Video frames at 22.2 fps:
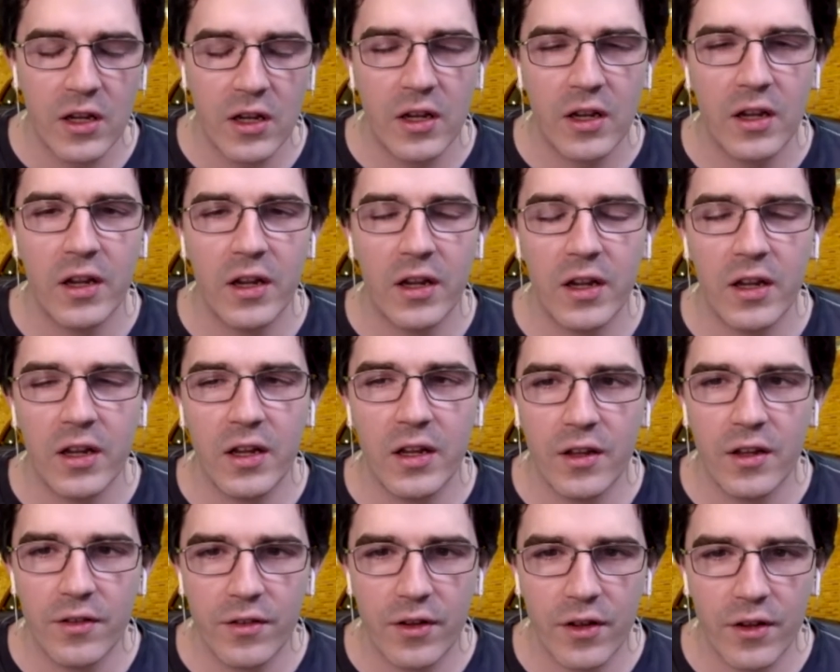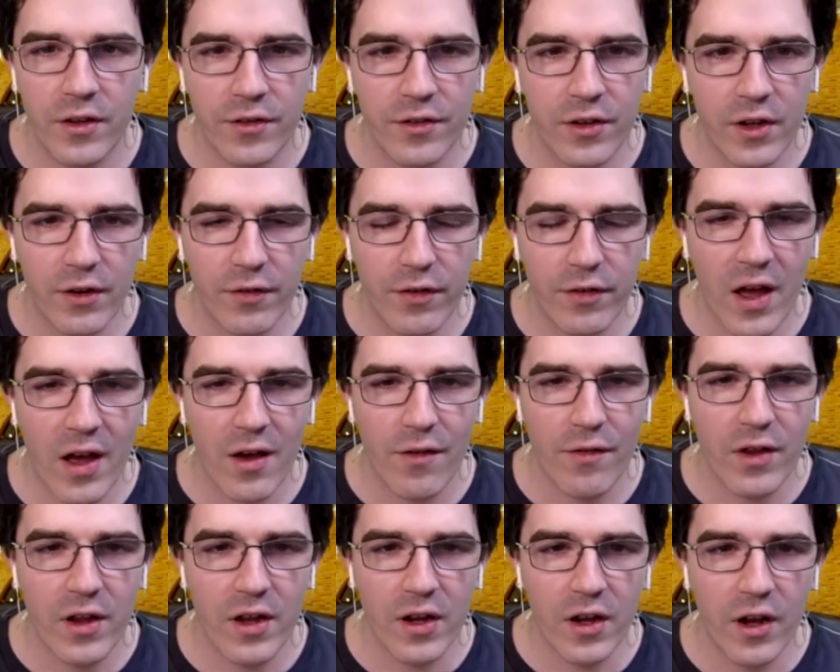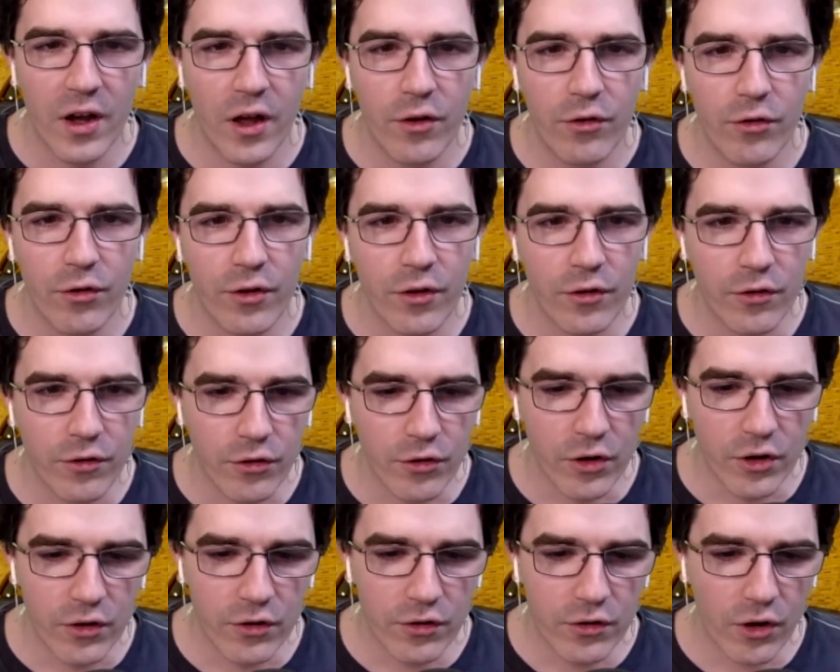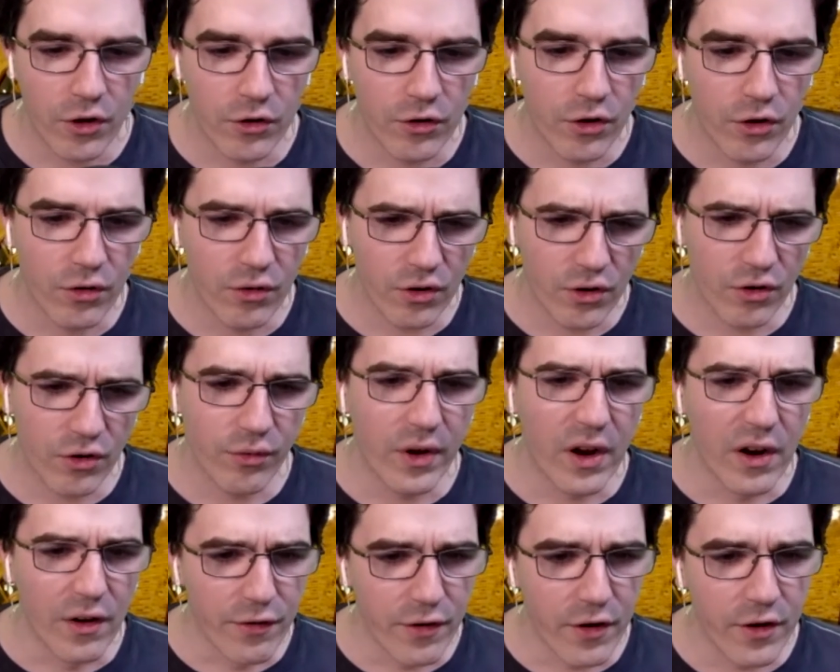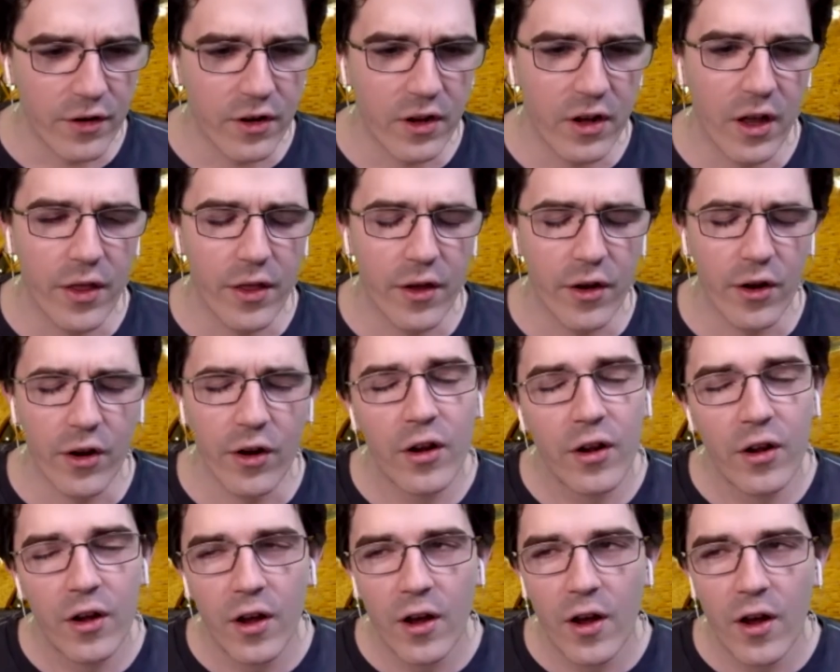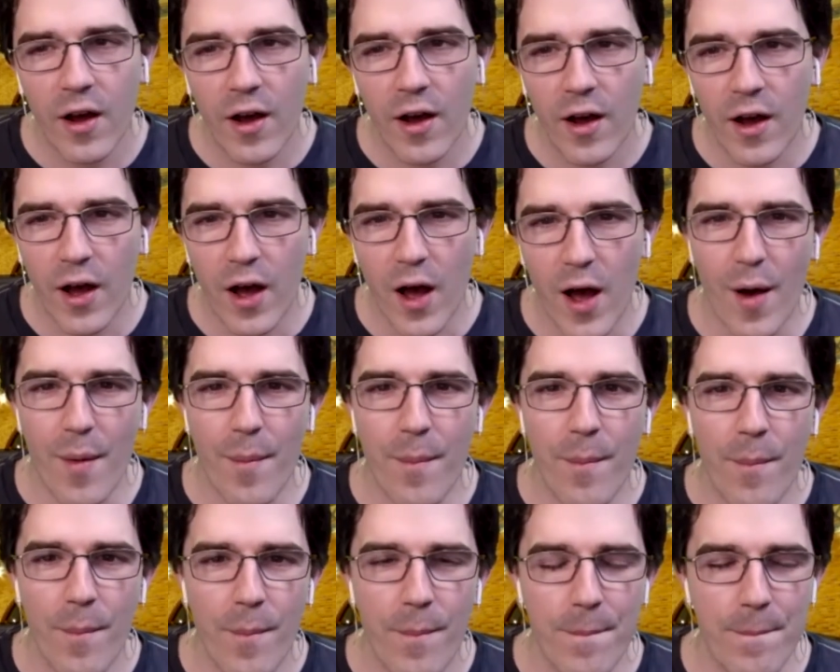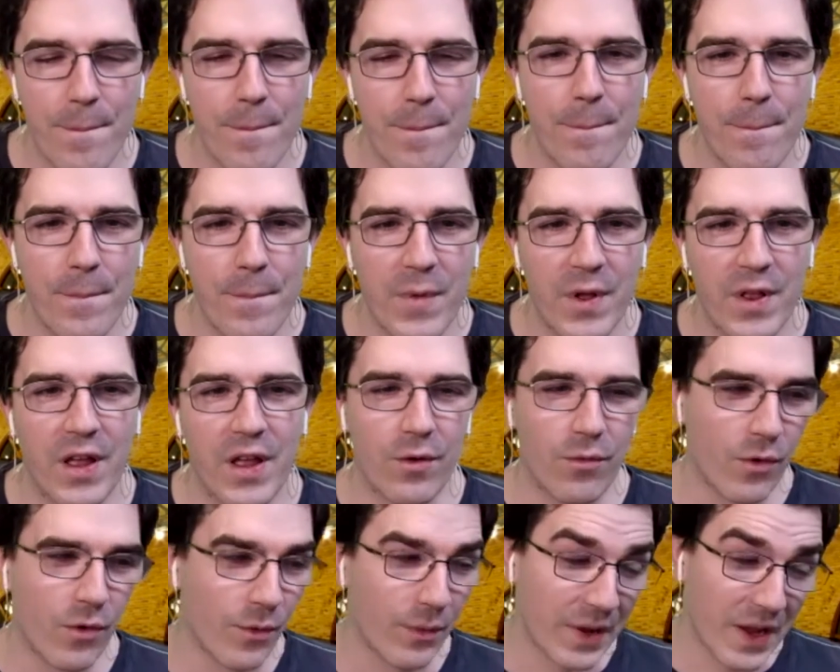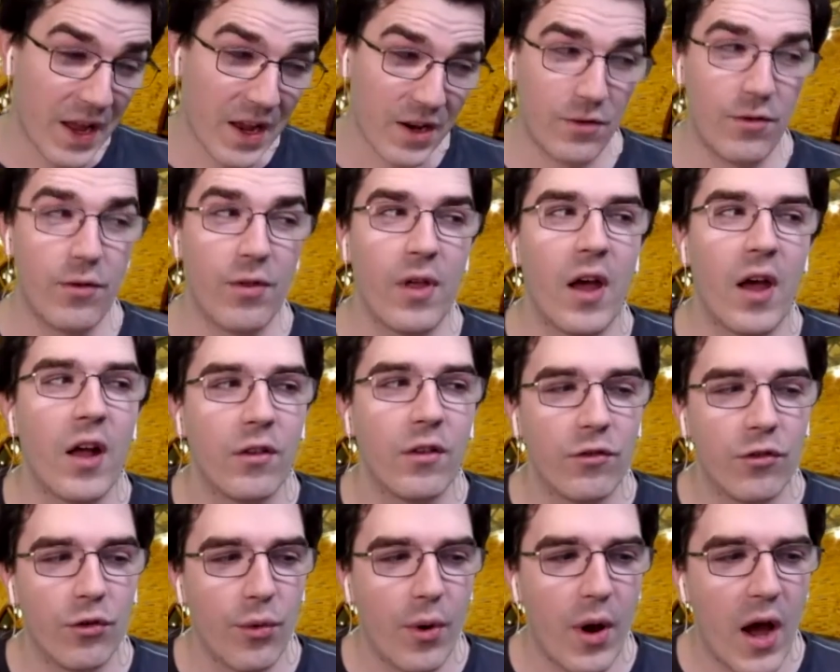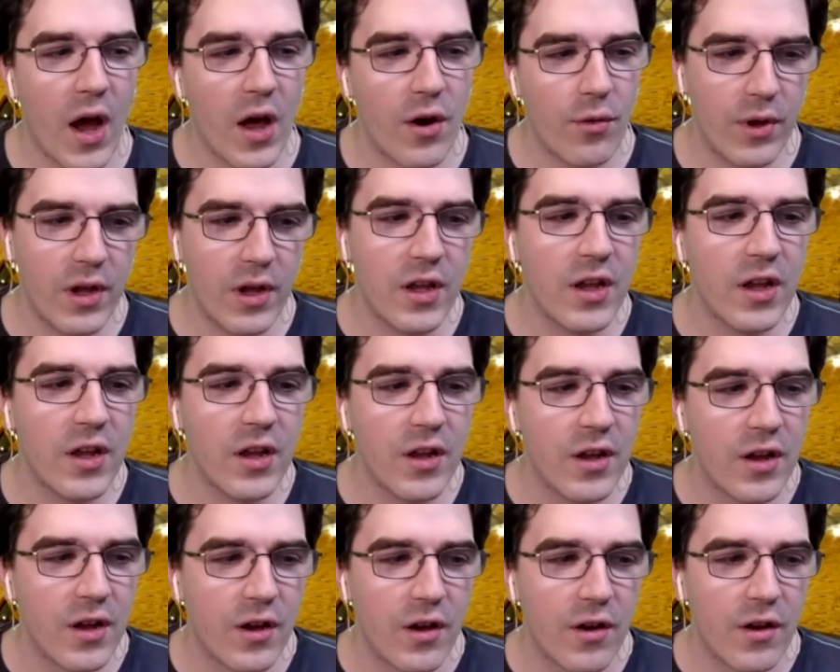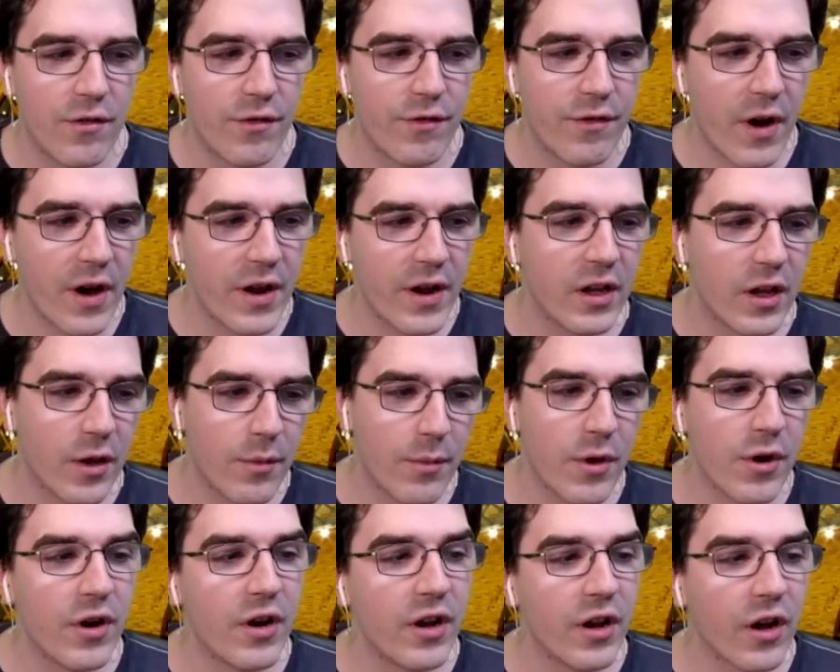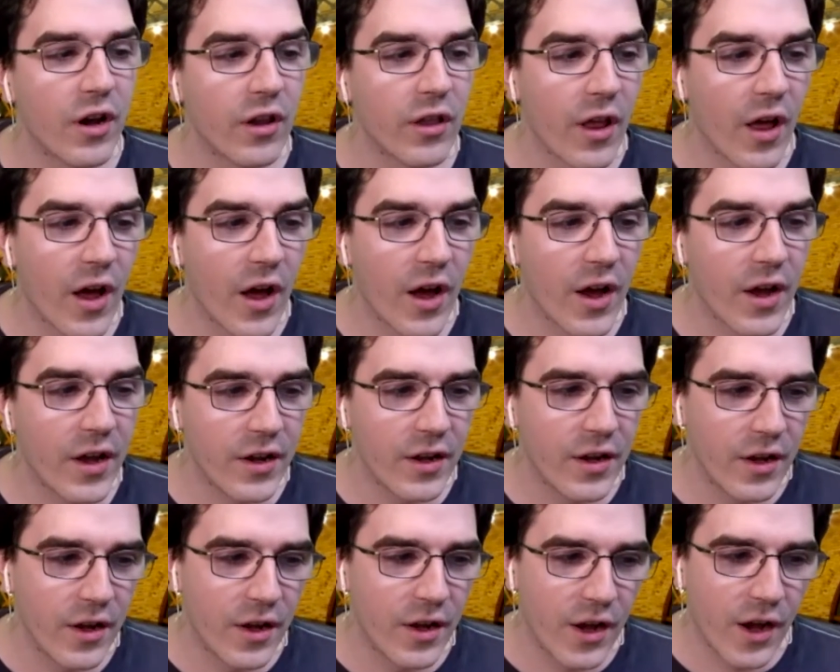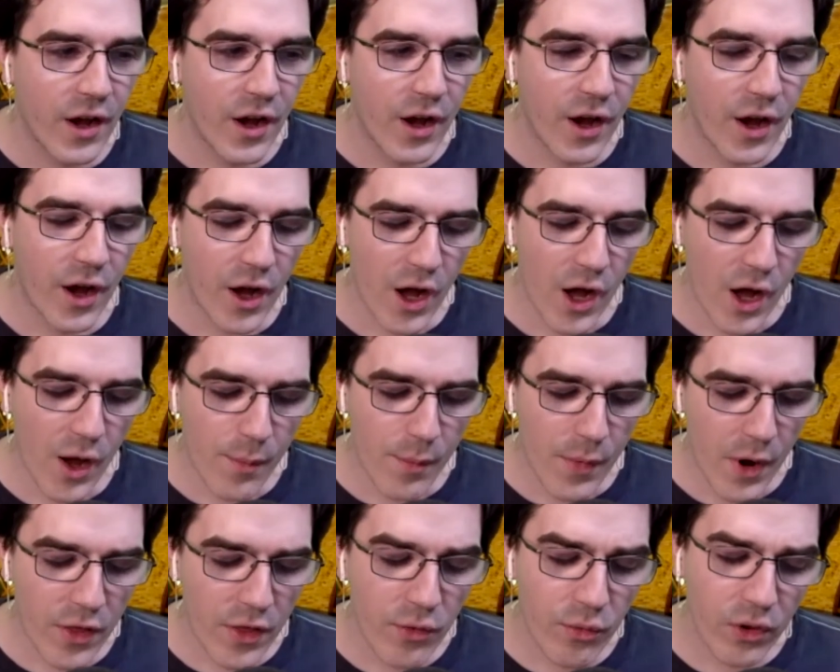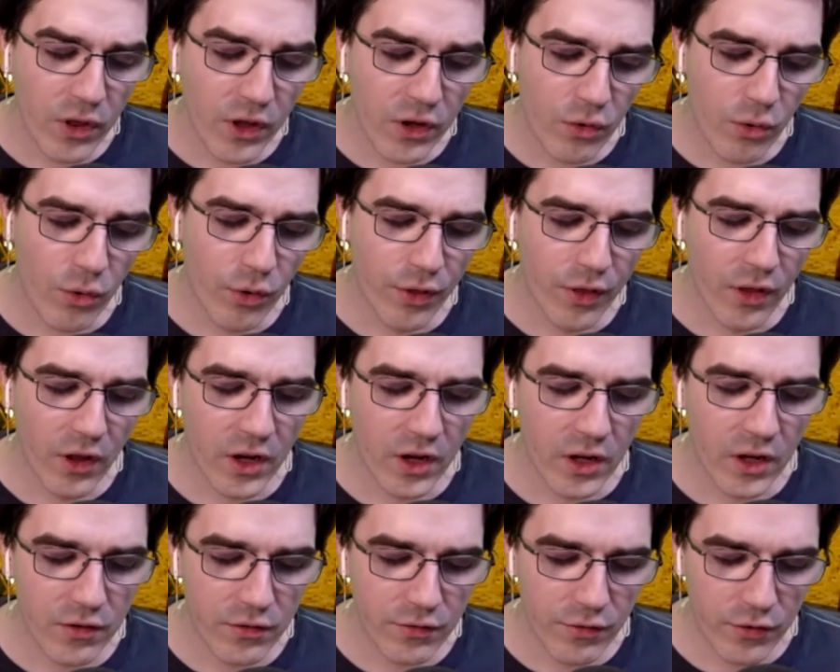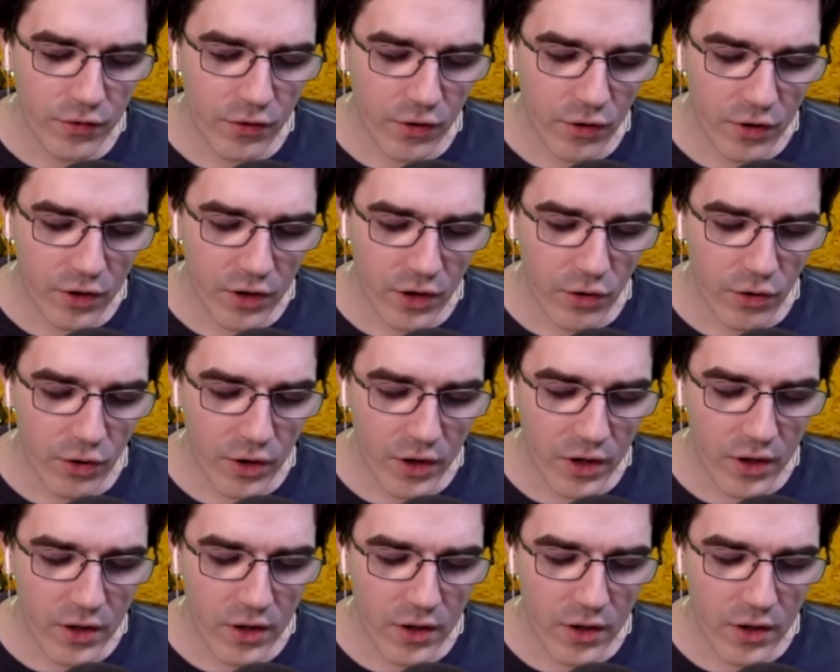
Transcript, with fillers: is instead of having hundreds of students go to career fair together, um, you're like, well, we can't do that. So how do we find a community online? Um, and the really cool thing is for you know it